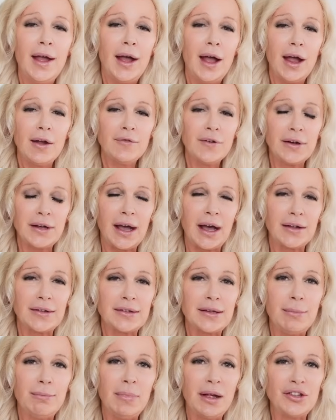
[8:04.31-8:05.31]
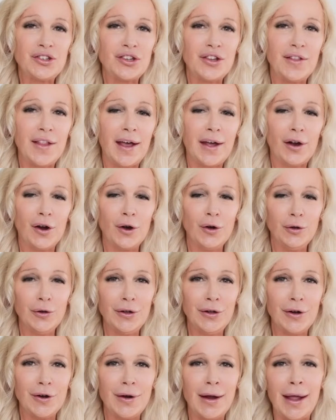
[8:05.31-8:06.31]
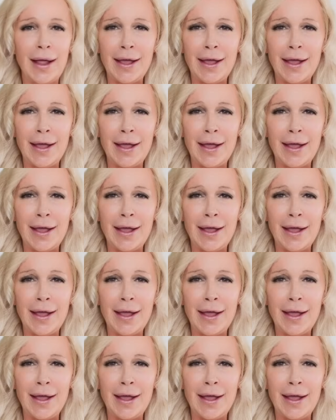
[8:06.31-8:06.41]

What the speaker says: I forgot to mention that earlier.